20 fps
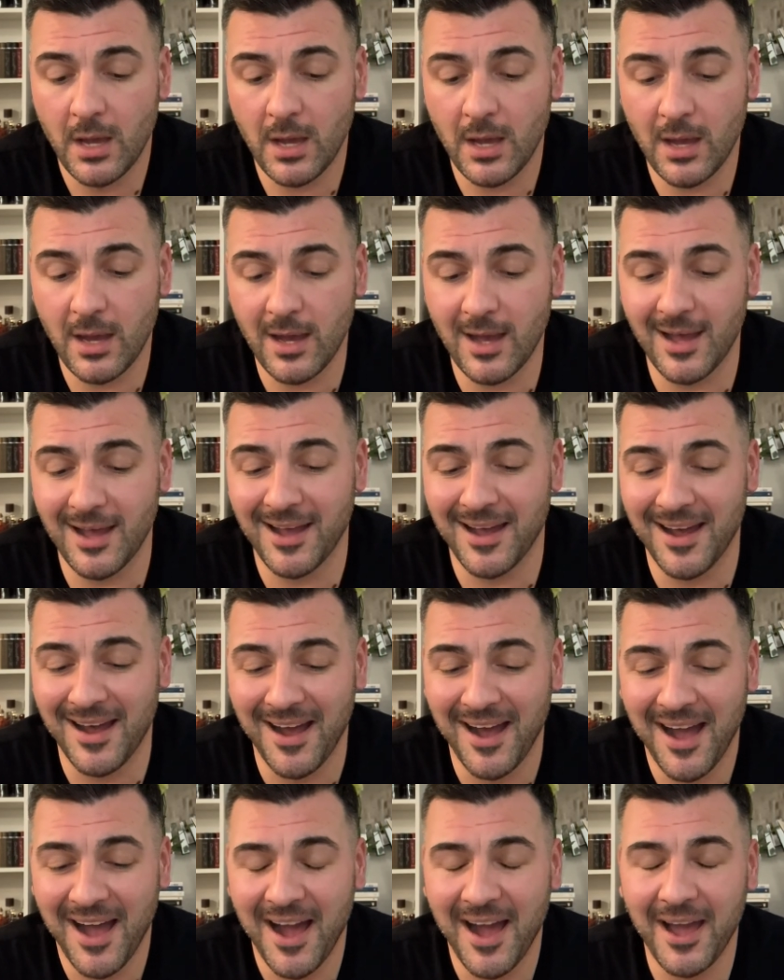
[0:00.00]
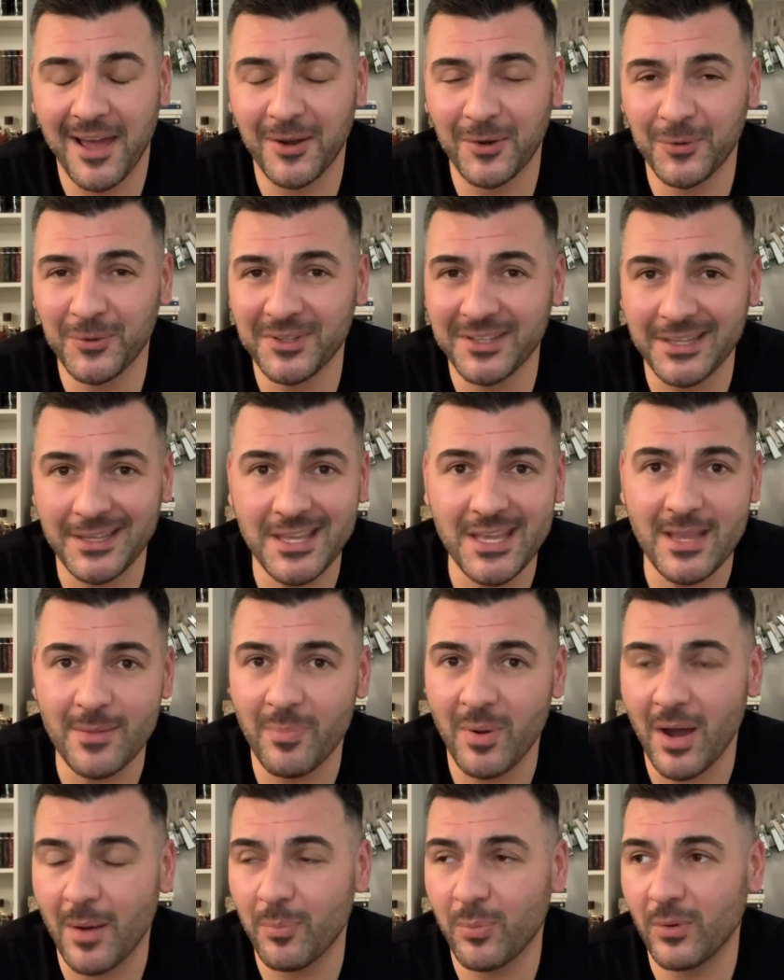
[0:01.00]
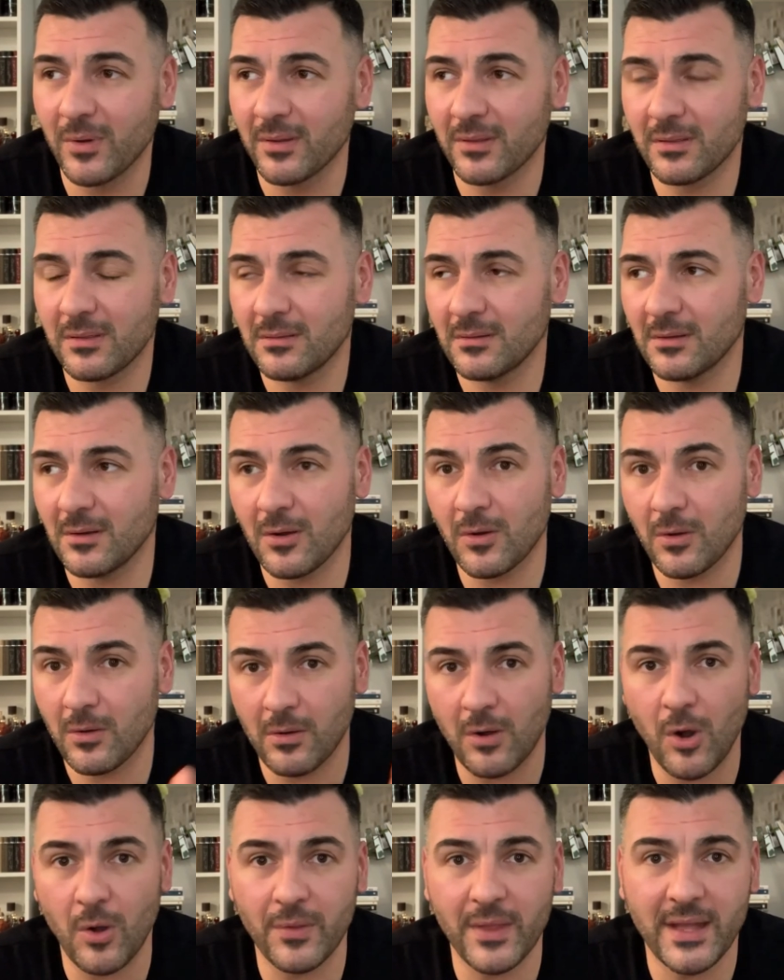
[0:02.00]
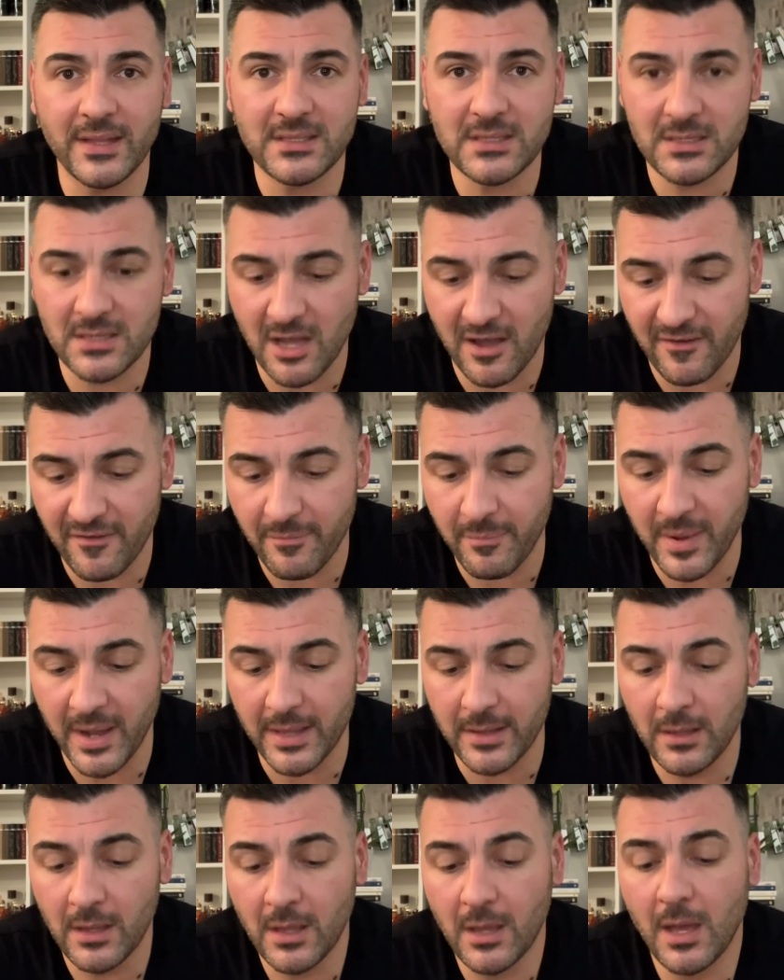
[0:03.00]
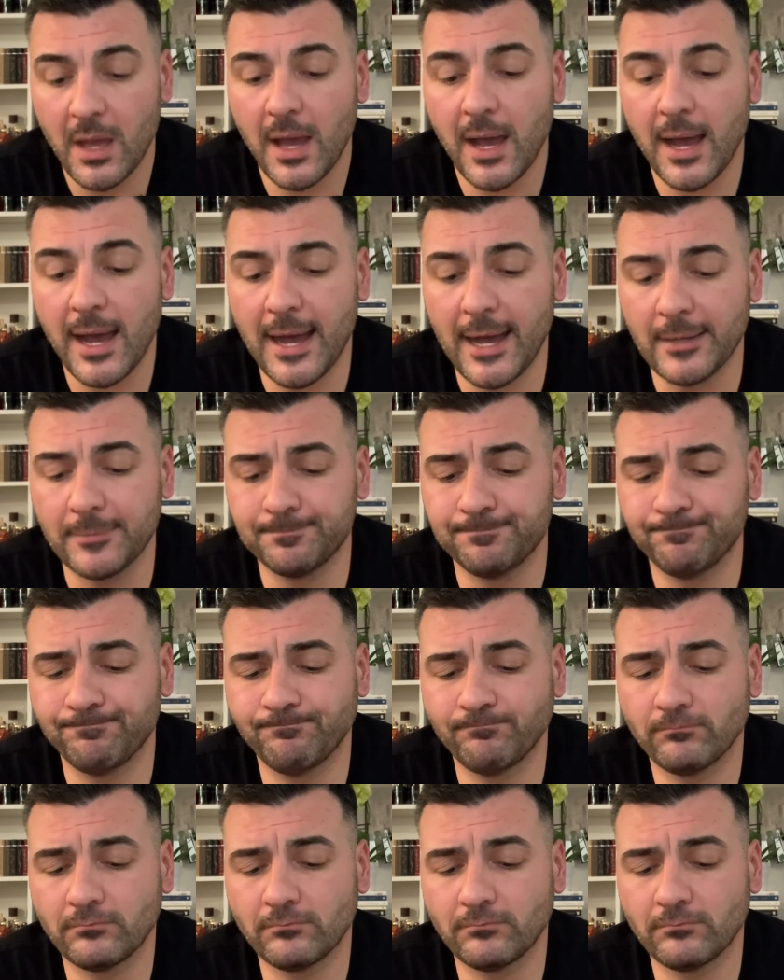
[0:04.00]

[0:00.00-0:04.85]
I don't really keep up with all that stuff, but you